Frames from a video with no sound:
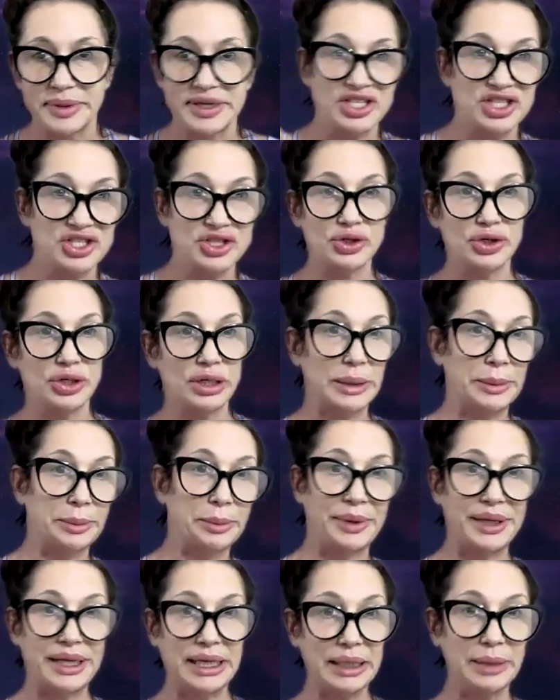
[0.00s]
by certain
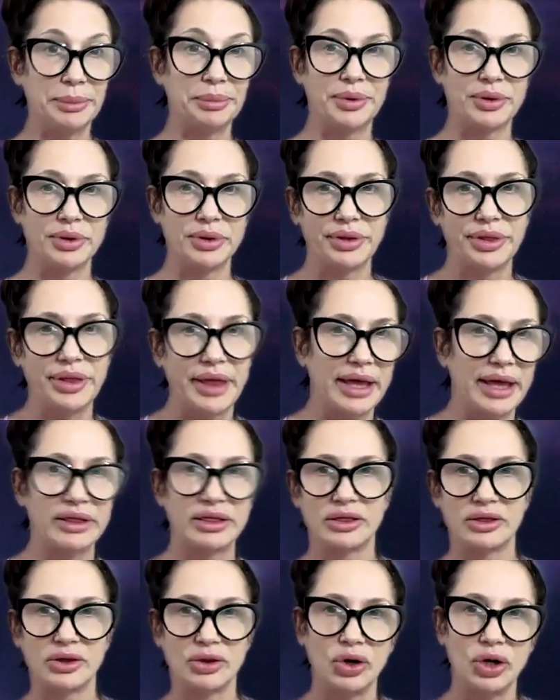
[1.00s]
people
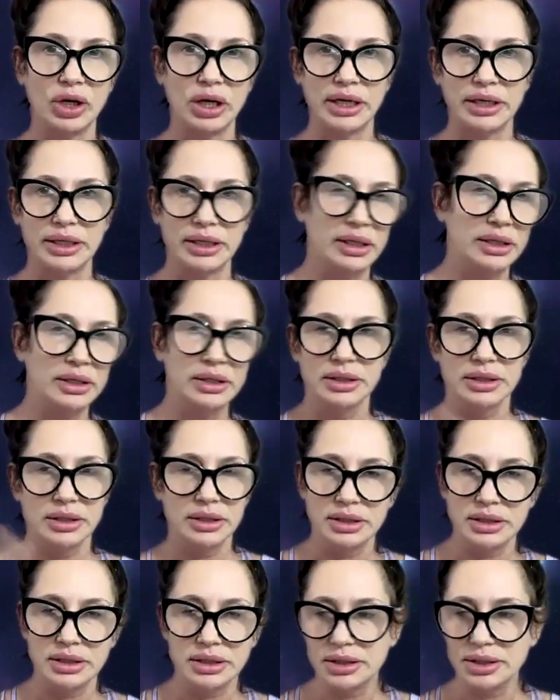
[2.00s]
that thought,
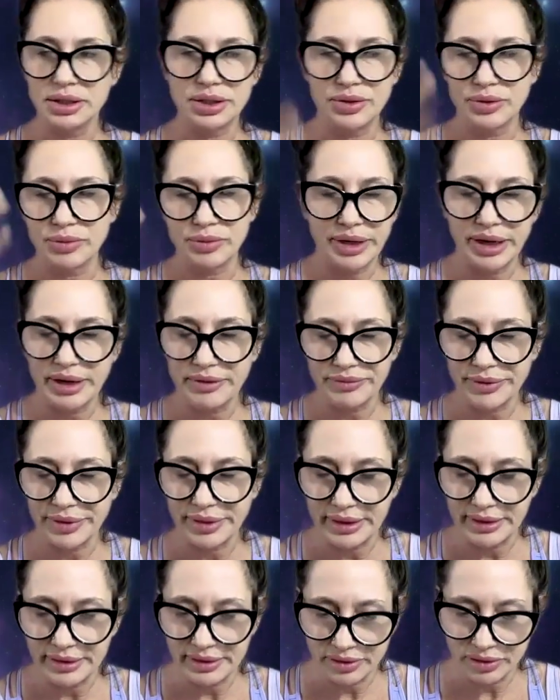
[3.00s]
whatever
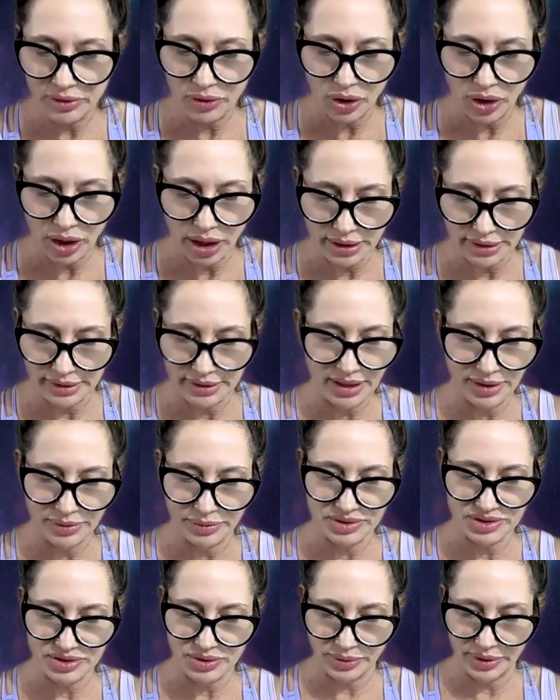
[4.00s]
they thought, that it
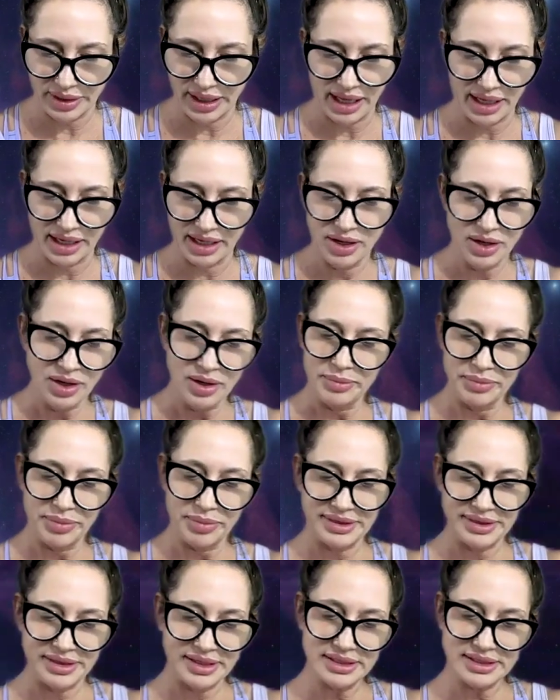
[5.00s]
was okay.
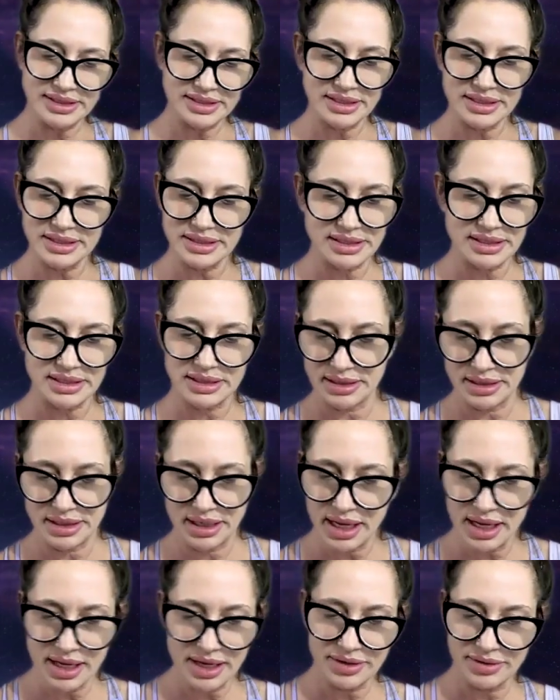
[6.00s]
But this is,
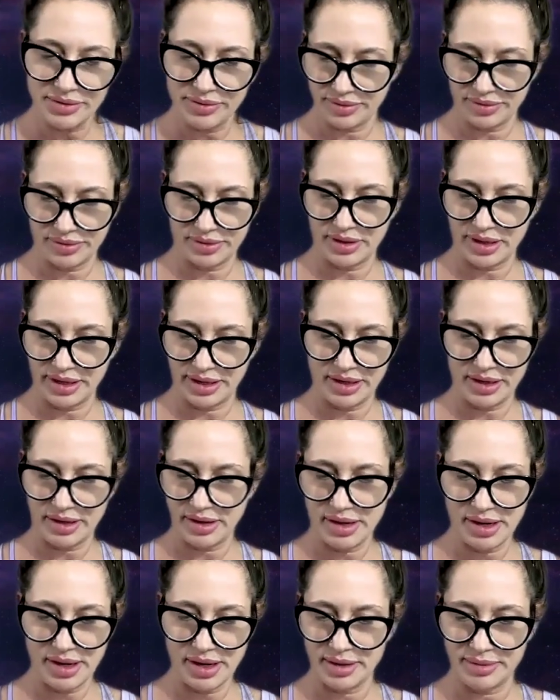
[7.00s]
again, like
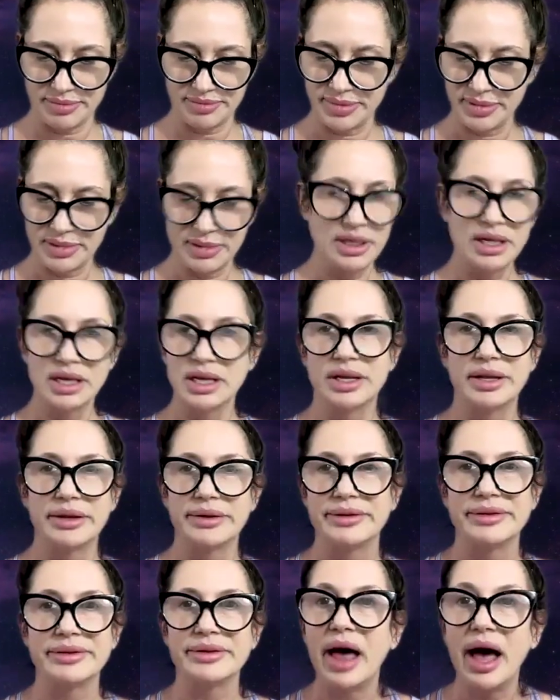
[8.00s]

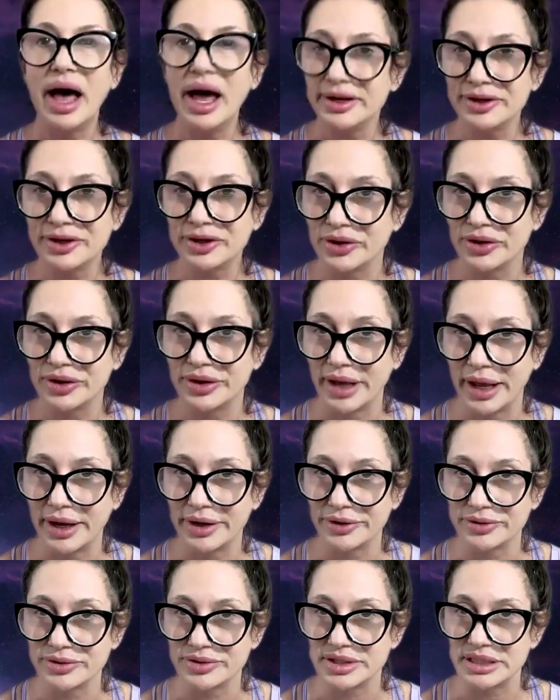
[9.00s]
not good
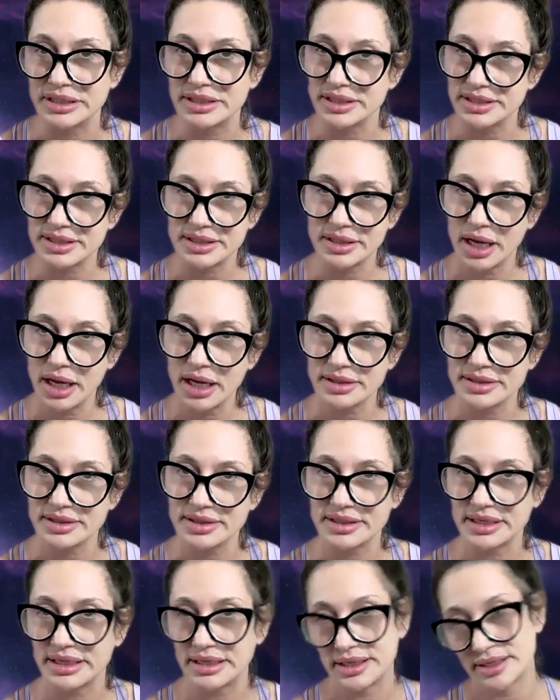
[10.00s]
energy.
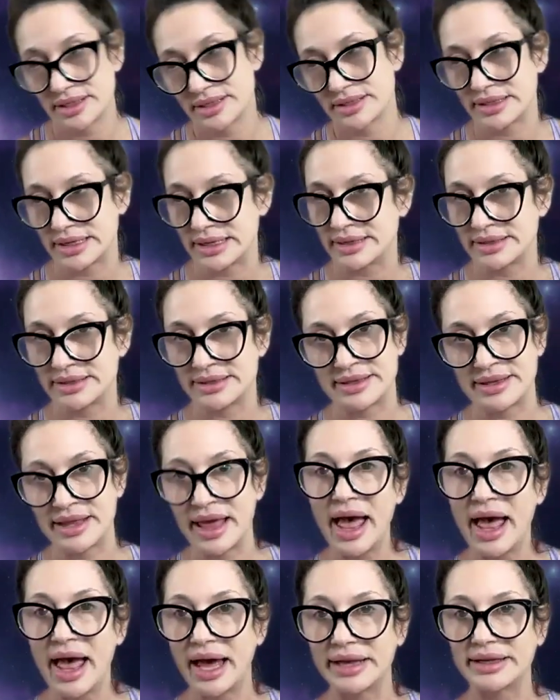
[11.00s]
Disgust is
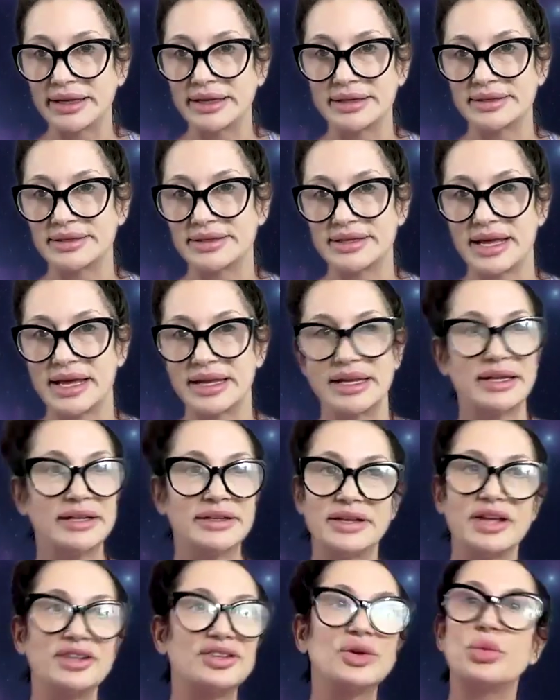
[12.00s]
that. It's that
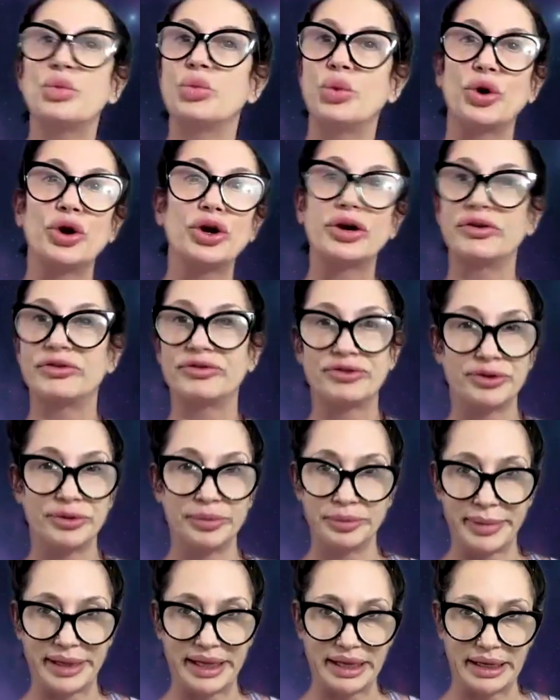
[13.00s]
it doesn't work for
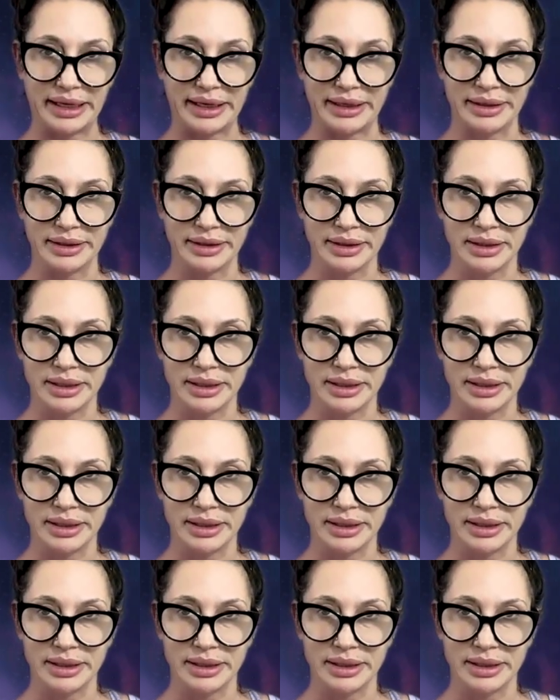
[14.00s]
me.